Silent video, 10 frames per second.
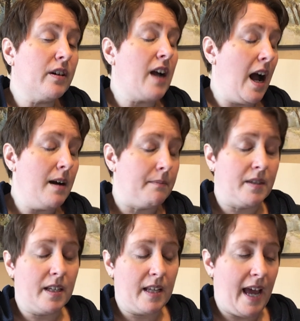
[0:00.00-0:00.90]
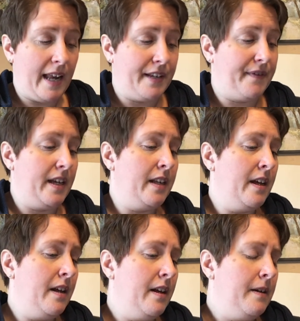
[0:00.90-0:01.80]
come to the end of it.
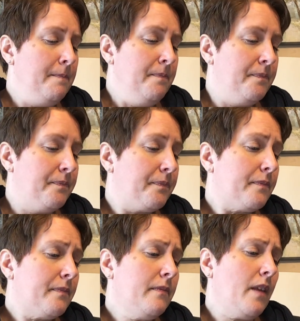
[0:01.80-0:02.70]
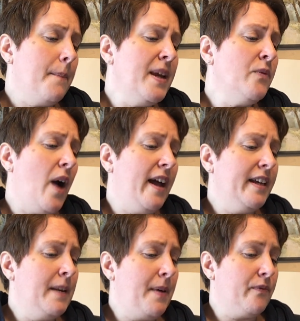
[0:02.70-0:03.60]
Meanwhile,
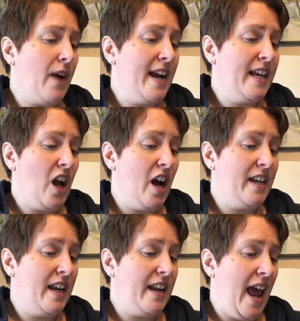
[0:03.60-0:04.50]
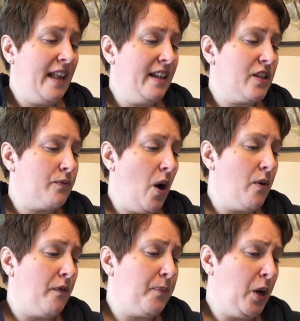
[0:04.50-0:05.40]
he'd been writing on an endless
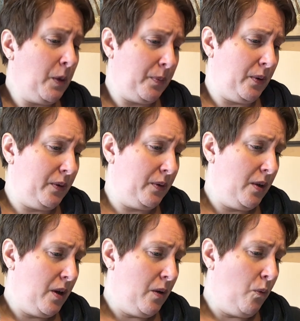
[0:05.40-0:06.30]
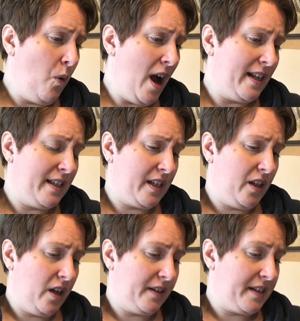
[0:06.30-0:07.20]
row of purple ones
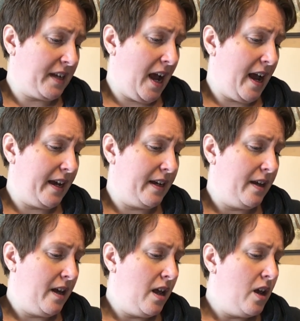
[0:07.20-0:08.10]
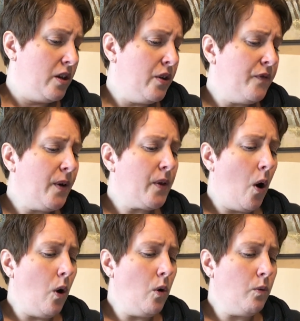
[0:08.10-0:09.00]
along the sky. You'd fill the
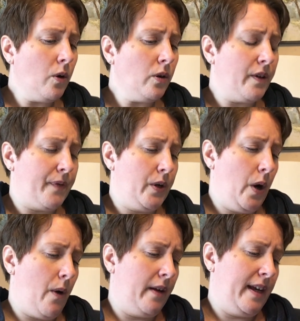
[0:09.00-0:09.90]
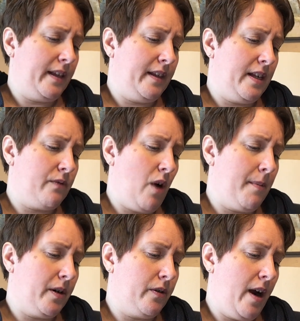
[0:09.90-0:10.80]
whole world if you go on like this,
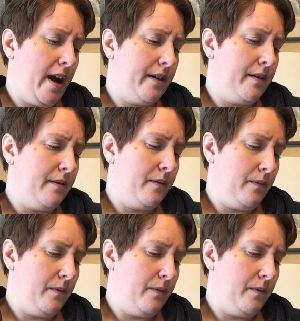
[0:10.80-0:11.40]
Robert cried.